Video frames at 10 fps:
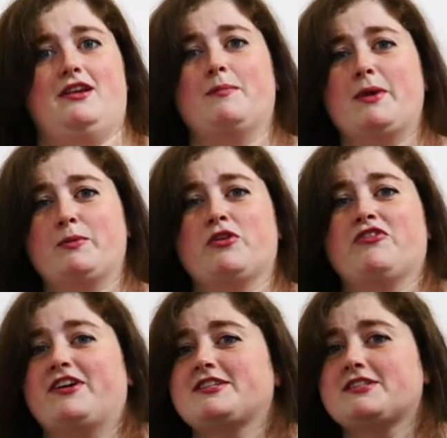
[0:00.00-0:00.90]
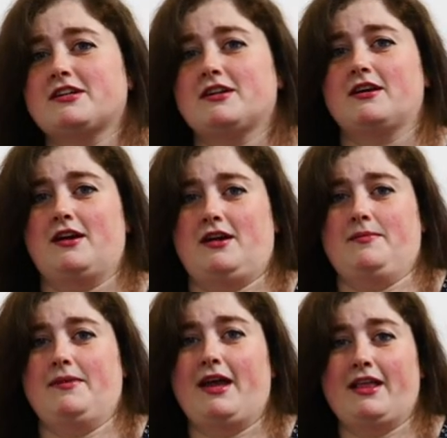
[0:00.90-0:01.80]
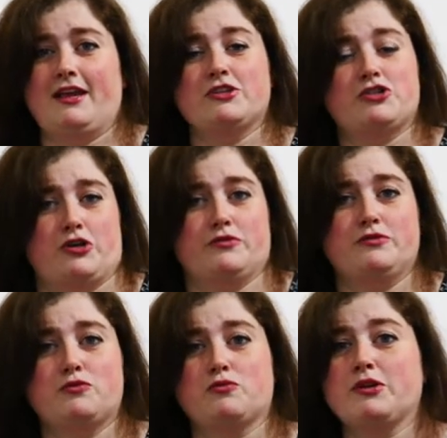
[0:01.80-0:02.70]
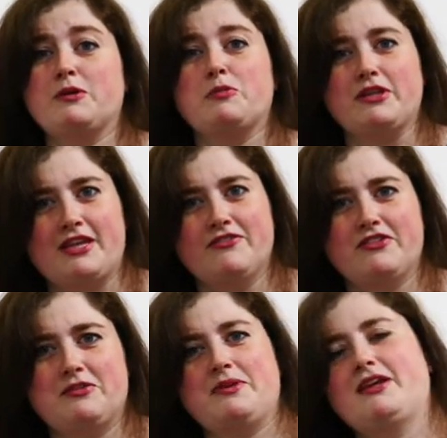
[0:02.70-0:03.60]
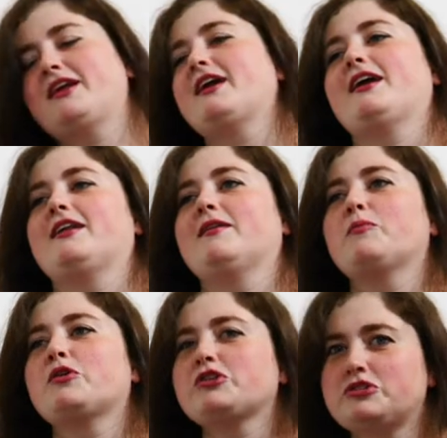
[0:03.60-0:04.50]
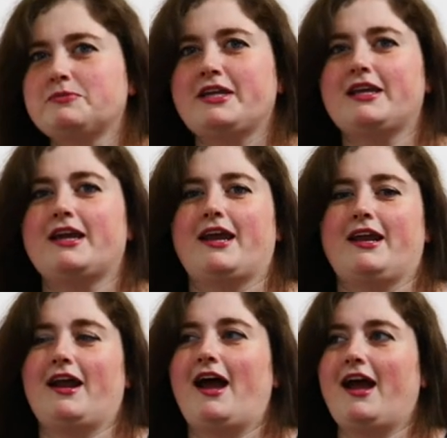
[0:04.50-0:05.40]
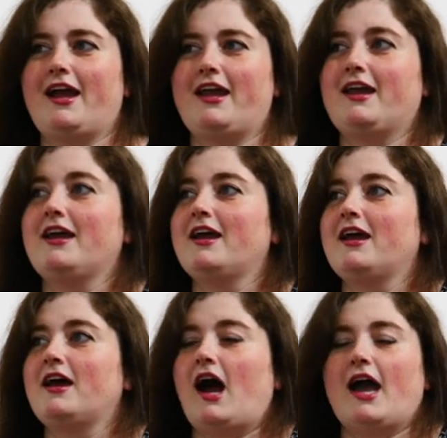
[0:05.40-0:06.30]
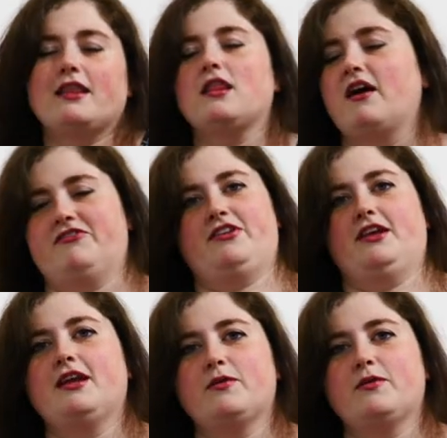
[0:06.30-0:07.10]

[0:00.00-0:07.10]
My professor, Elliot Jones, really believed in me and pushed me, and I loved it.